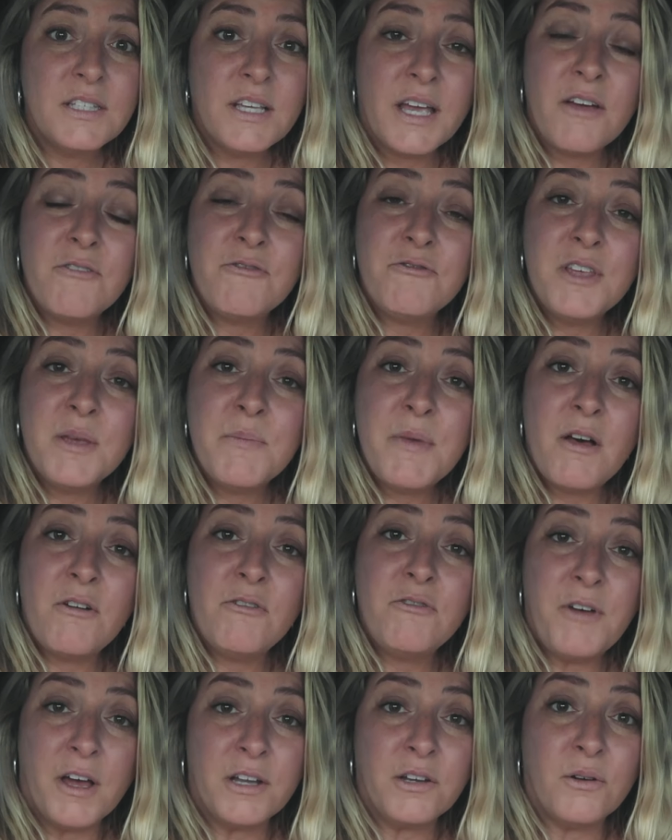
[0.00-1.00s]
It's like a female
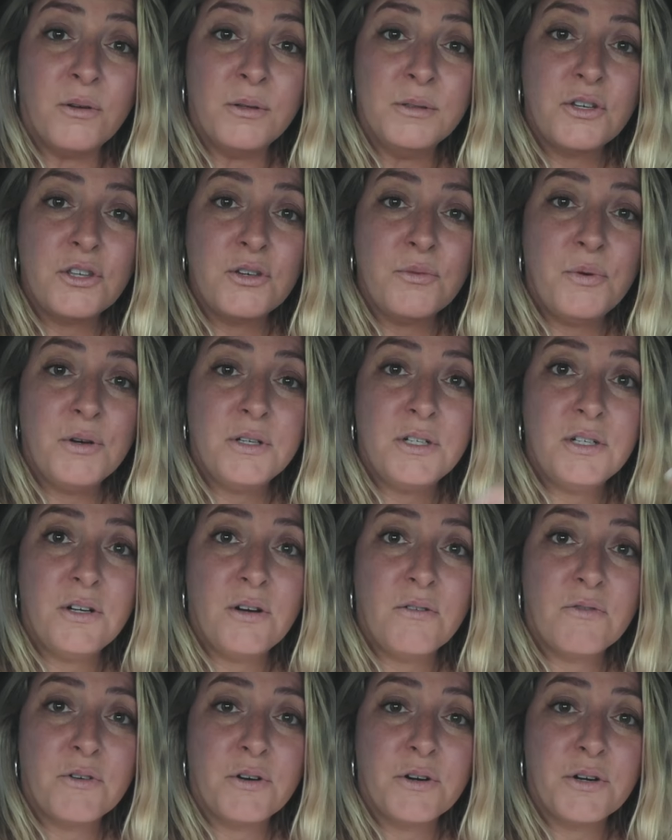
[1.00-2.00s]
funnel. So you put it
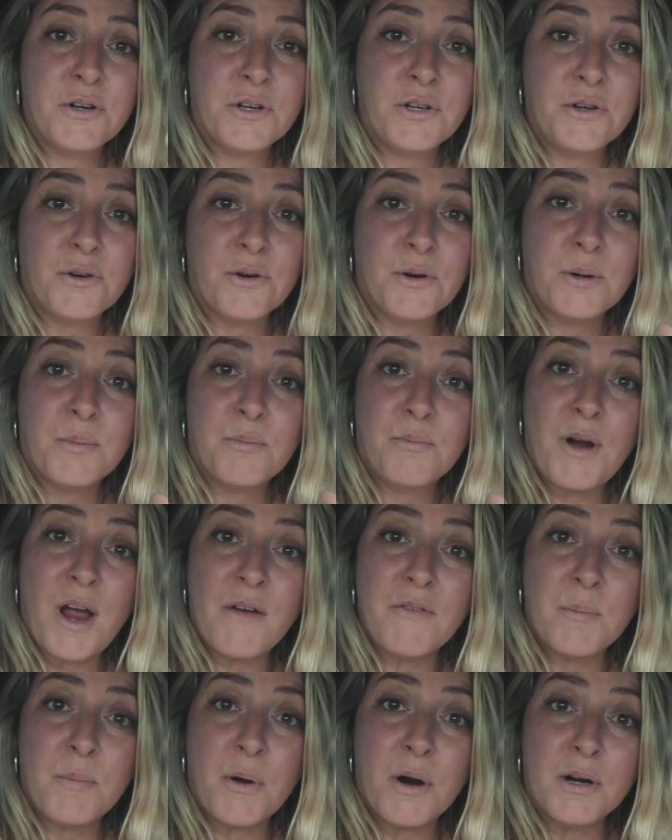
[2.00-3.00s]
over your
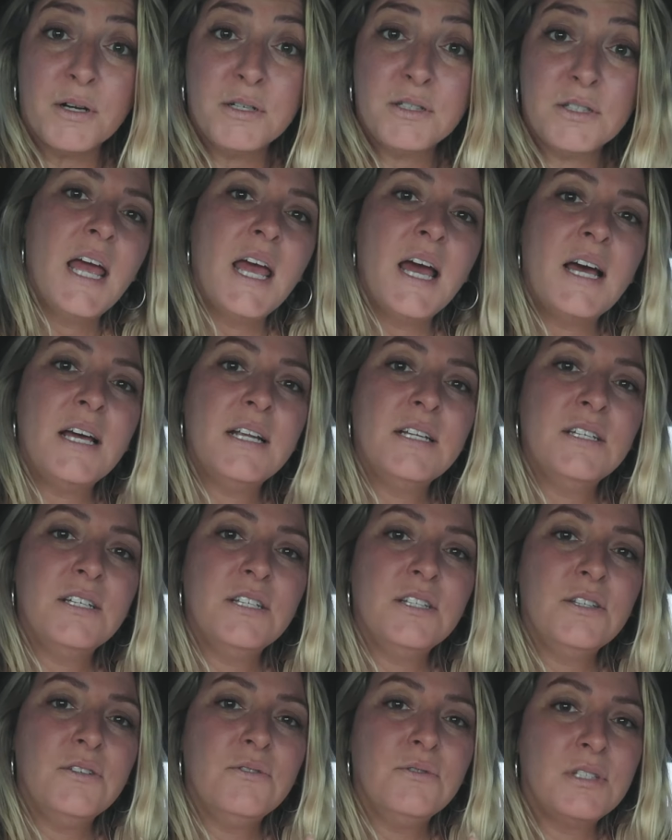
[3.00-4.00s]
private parts and
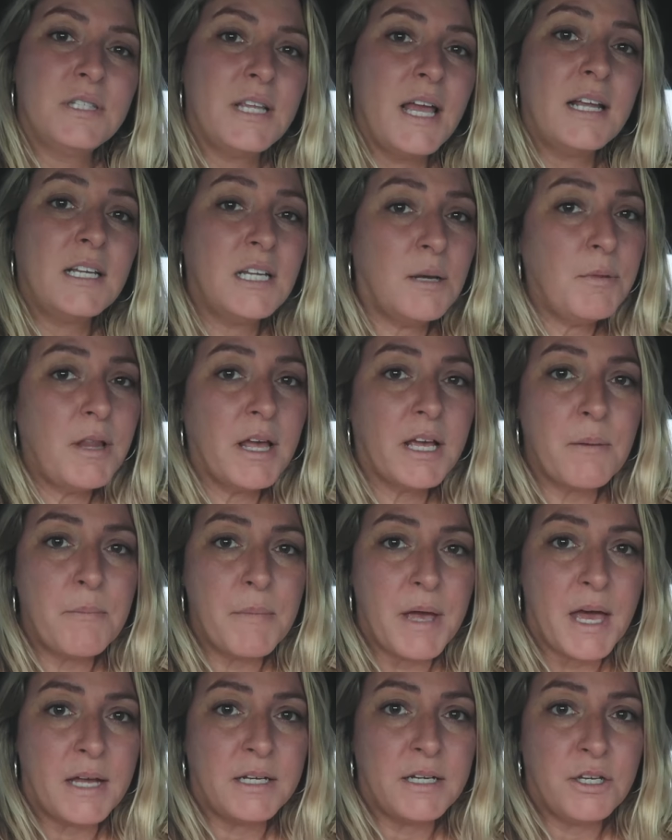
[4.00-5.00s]
you stand up like a
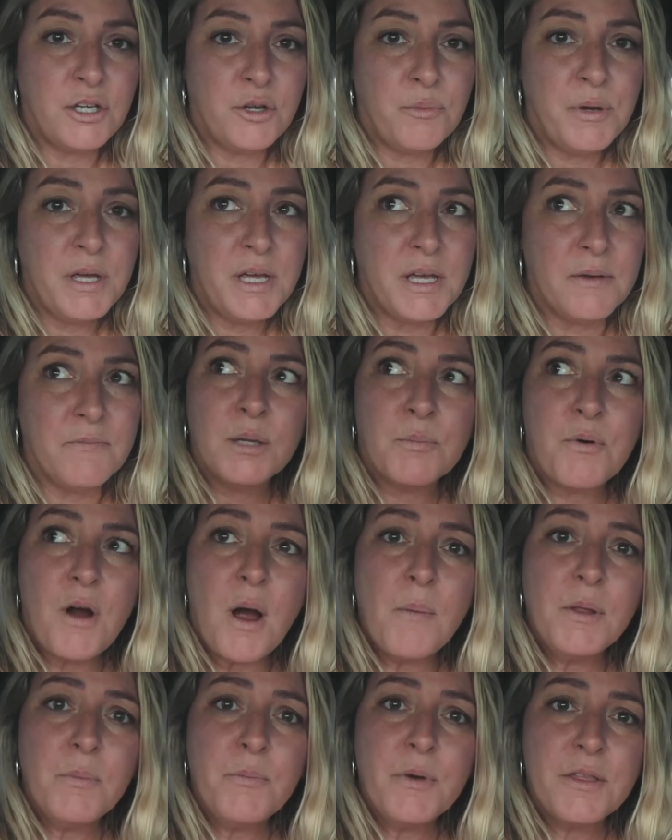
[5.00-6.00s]
man and you pee. The
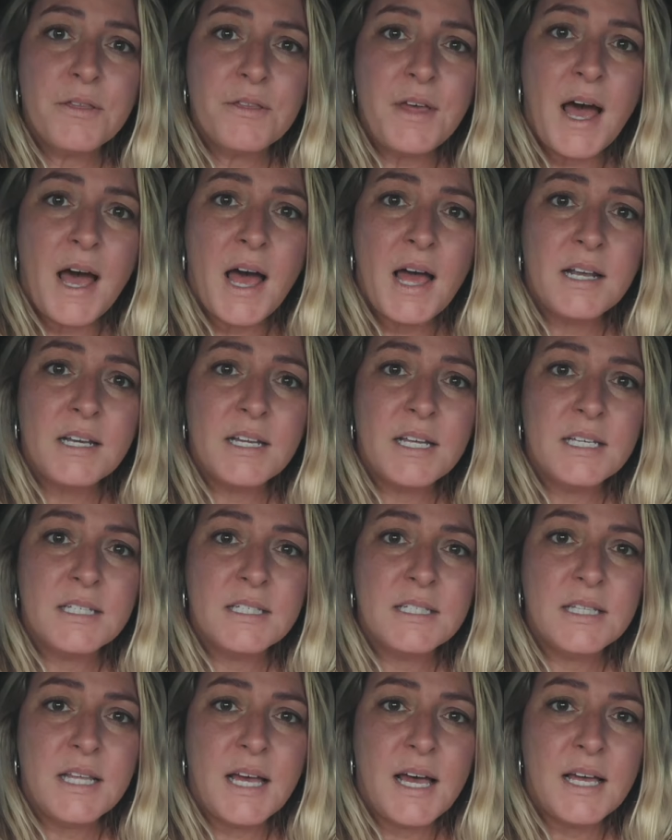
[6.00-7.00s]
problem with that
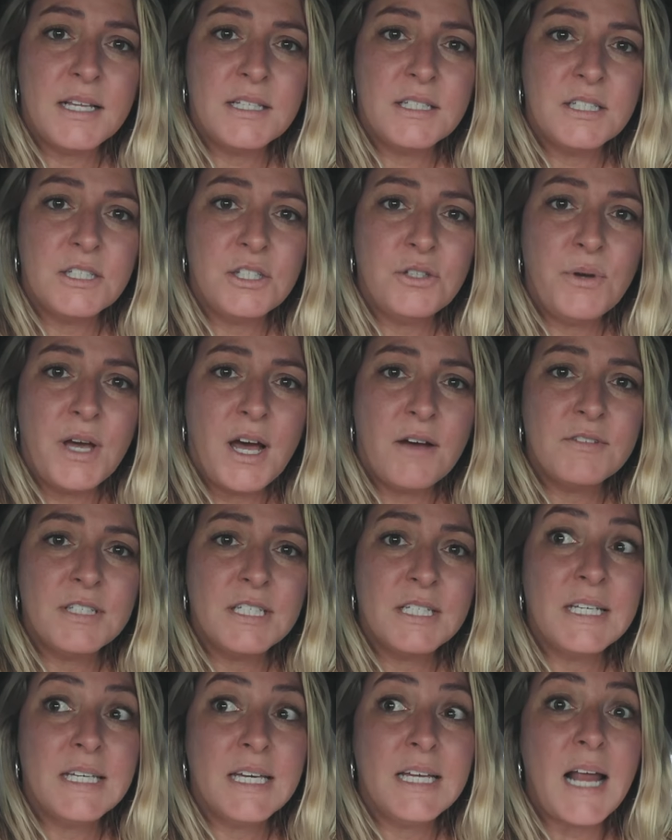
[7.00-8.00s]
is that you have
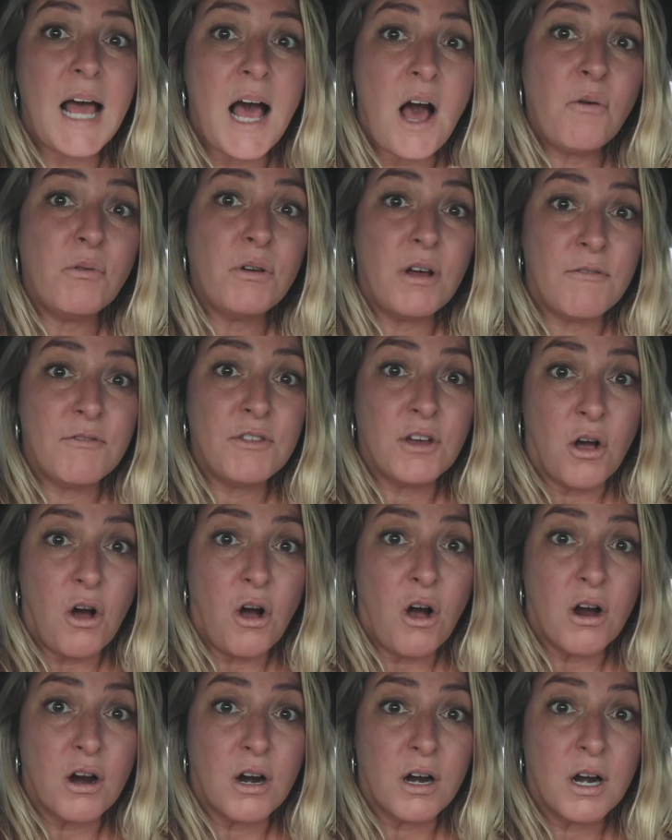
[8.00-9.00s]
to get out of the
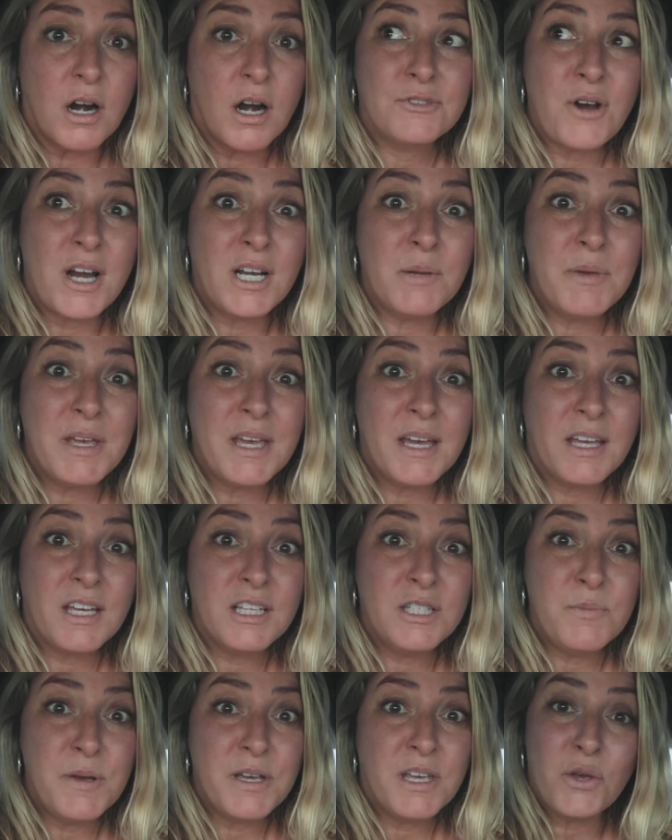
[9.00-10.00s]
car, try to be
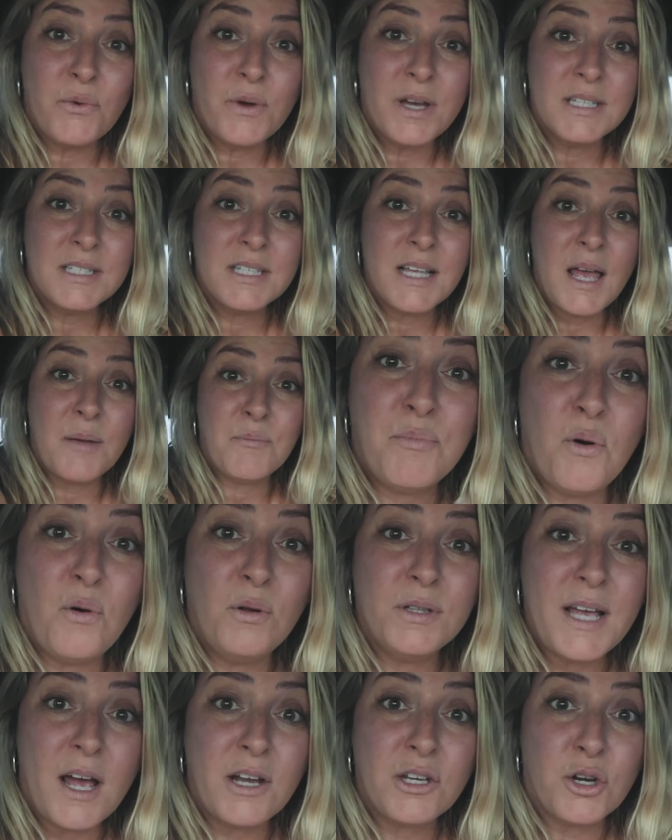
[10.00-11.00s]
inconspicuous, and
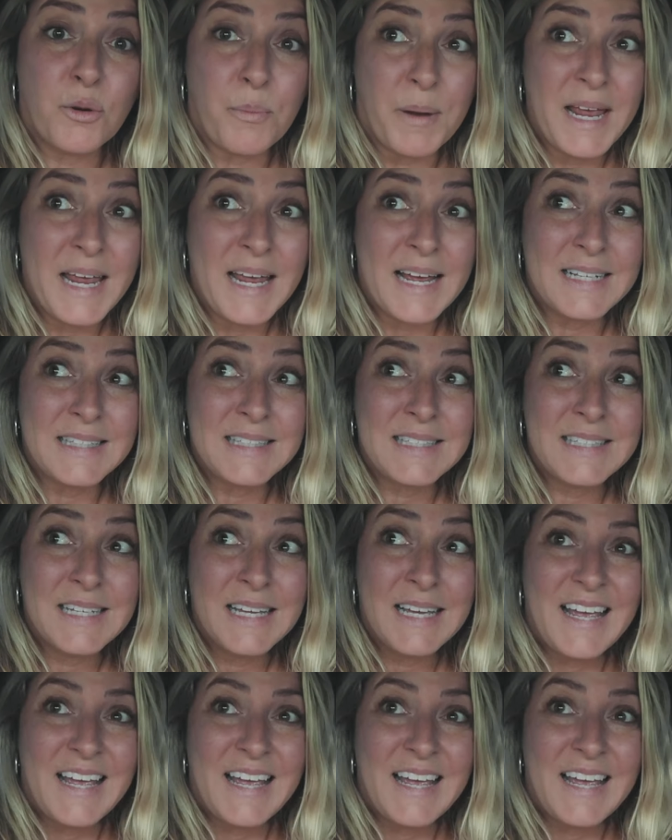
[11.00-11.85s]
pull down your pants.